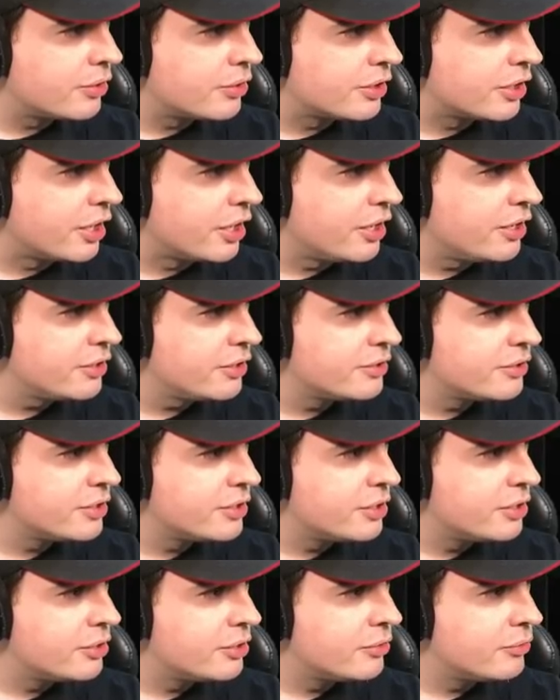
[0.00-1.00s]
Okay.
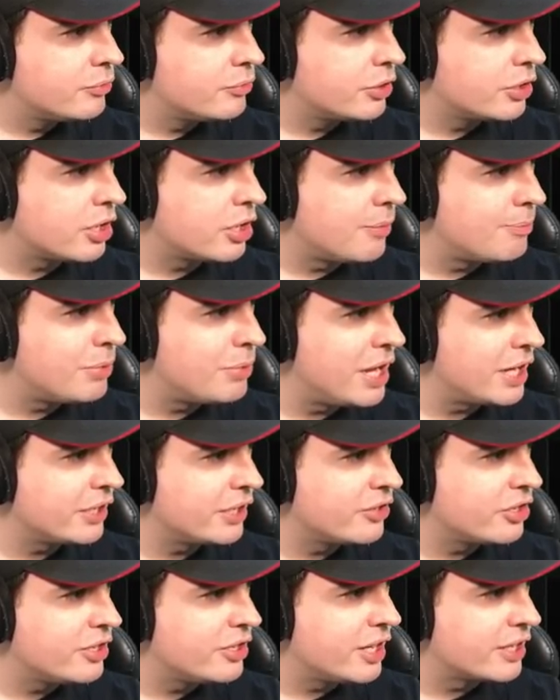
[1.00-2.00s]
Come back
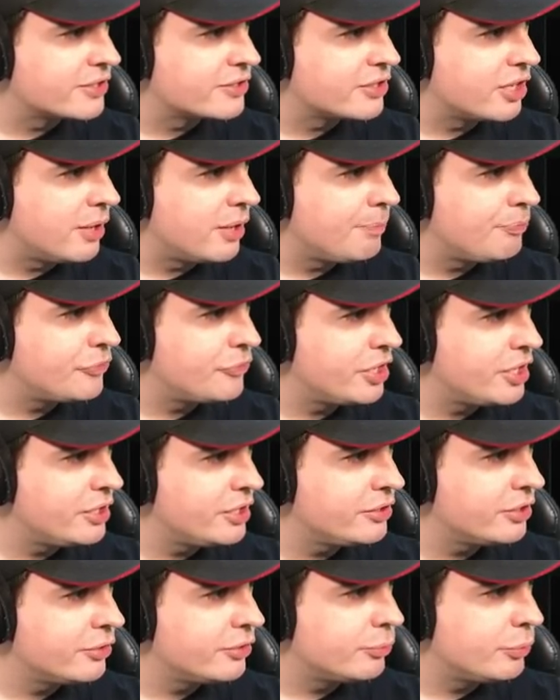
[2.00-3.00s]
in the next
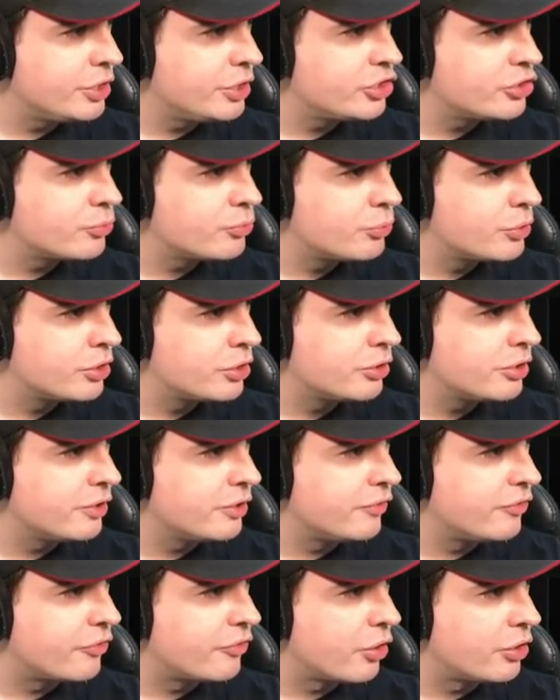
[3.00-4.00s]
update, and which will
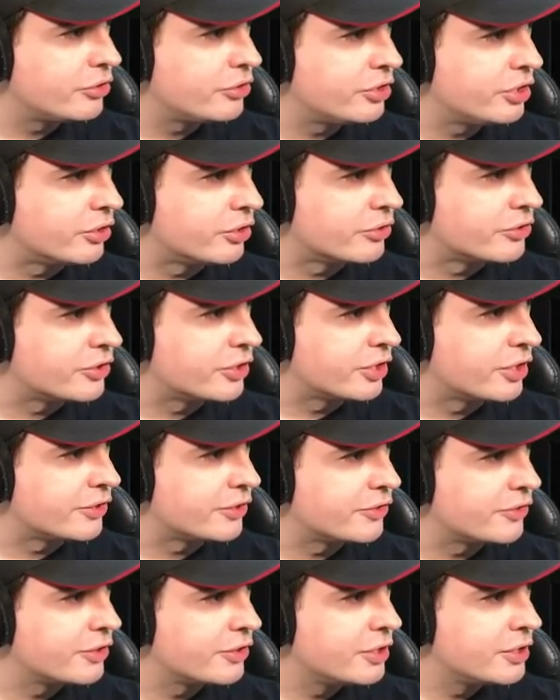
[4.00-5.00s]
in Frontiers,
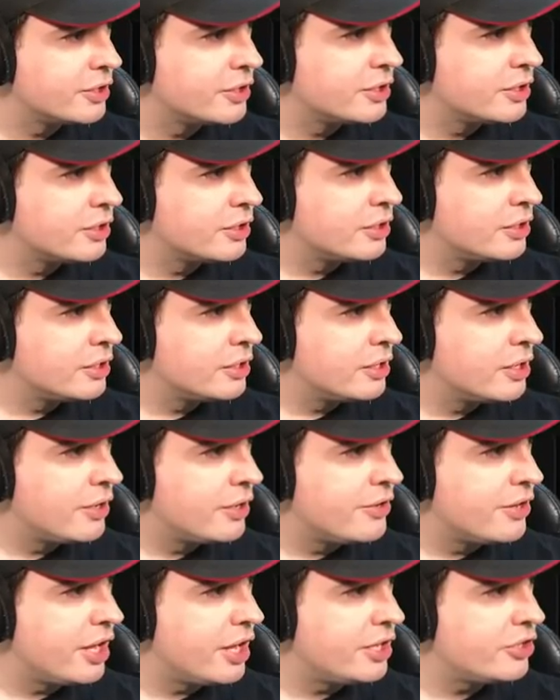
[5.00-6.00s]
yes.
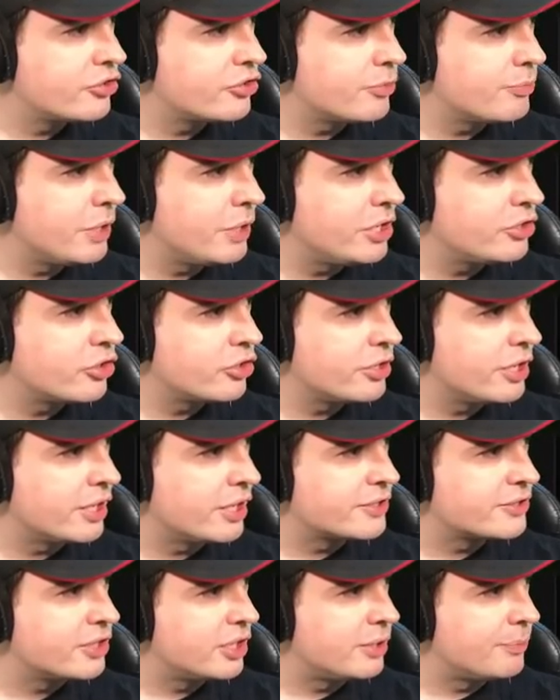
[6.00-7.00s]
Major
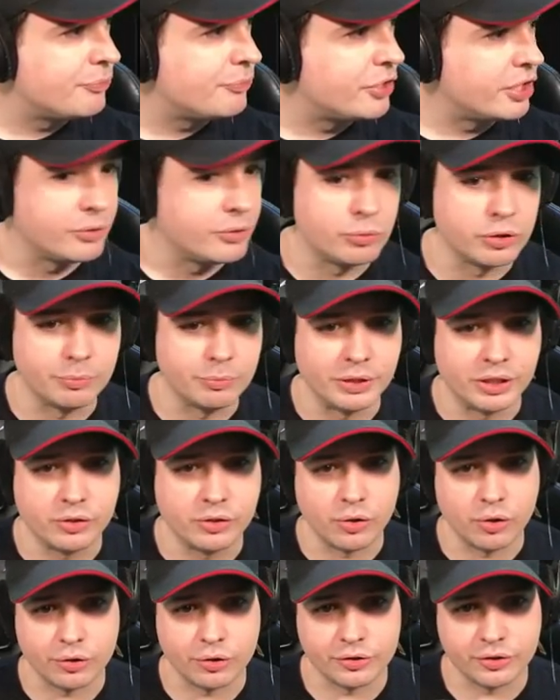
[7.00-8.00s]
next update will be
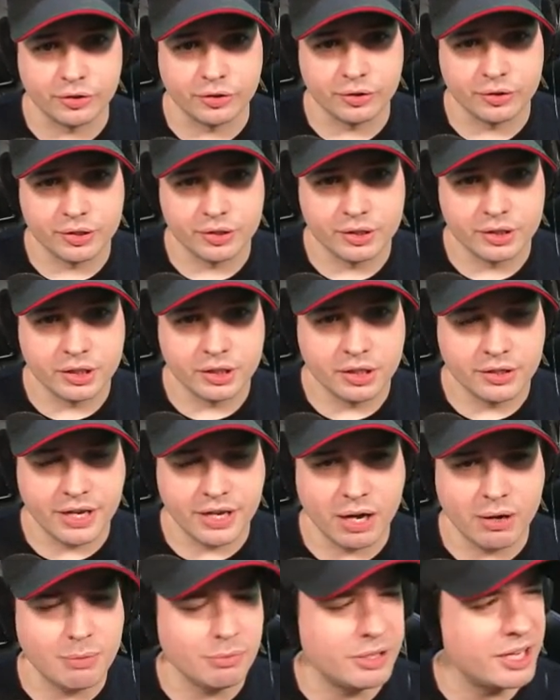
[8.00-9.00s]
called.
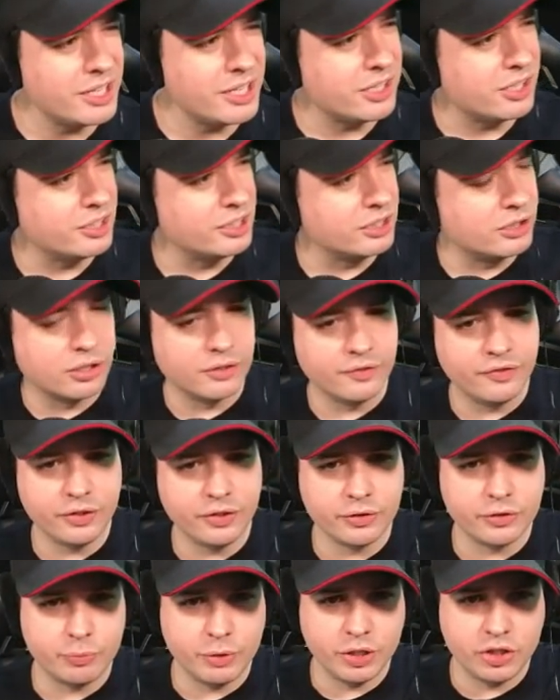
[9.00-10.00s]
Now I'm getting a little
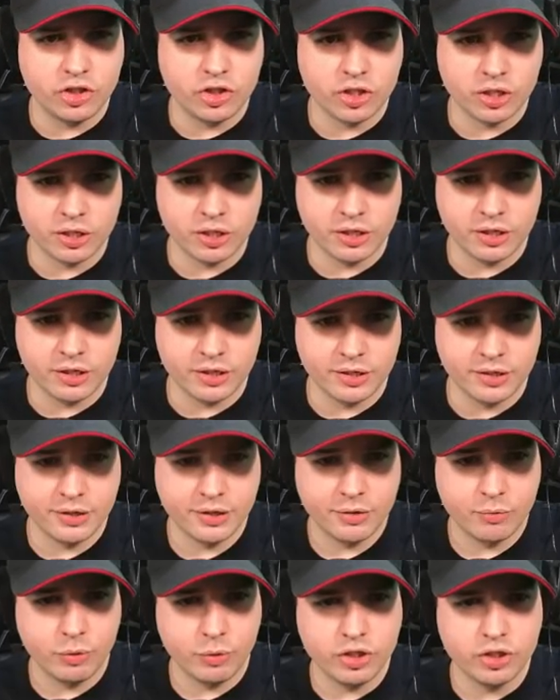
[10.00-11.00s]
confused which of
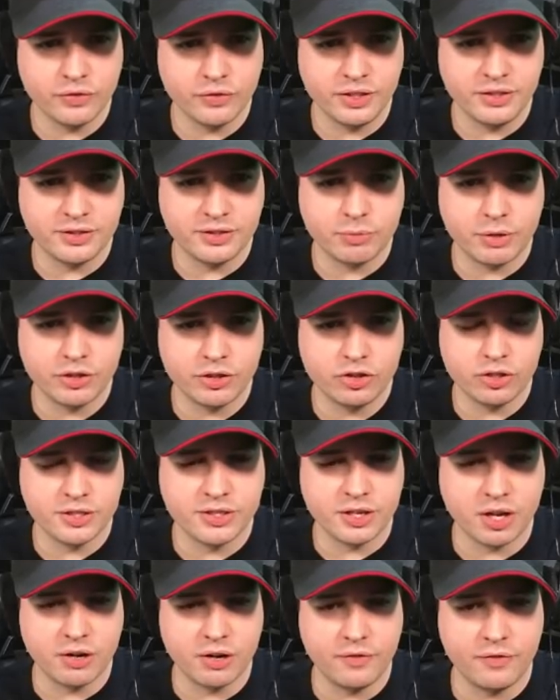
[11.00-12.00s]
these
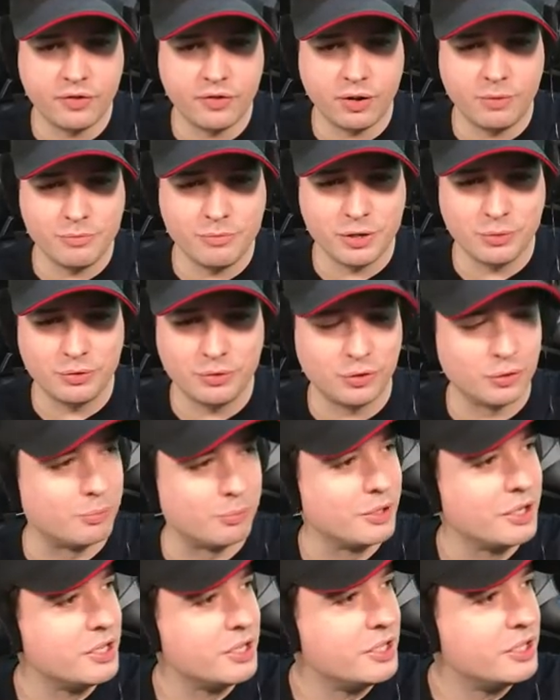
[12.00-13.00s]
questions are from
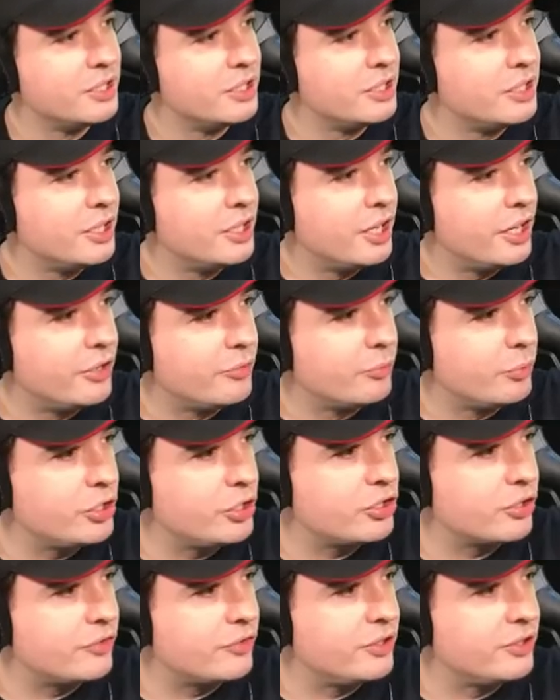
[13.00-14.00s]
YouTube and
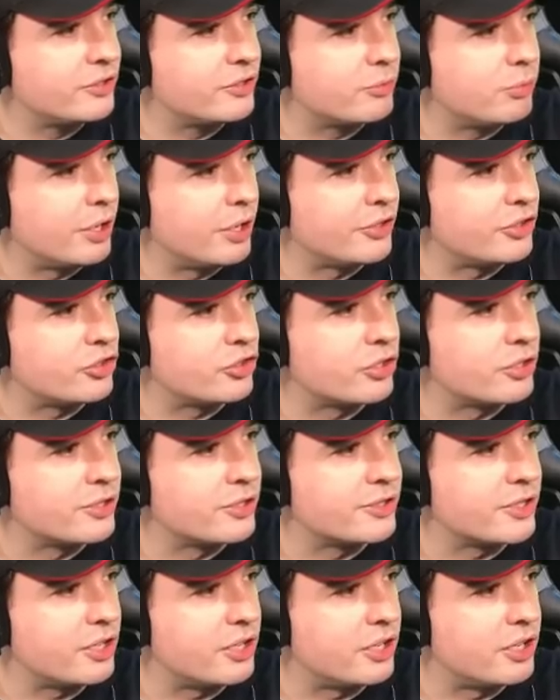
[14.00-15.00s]
which of these
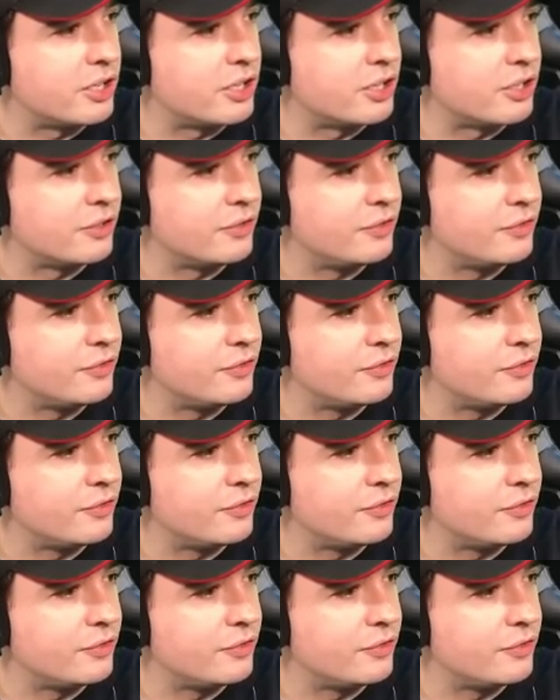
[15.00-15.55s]
questions are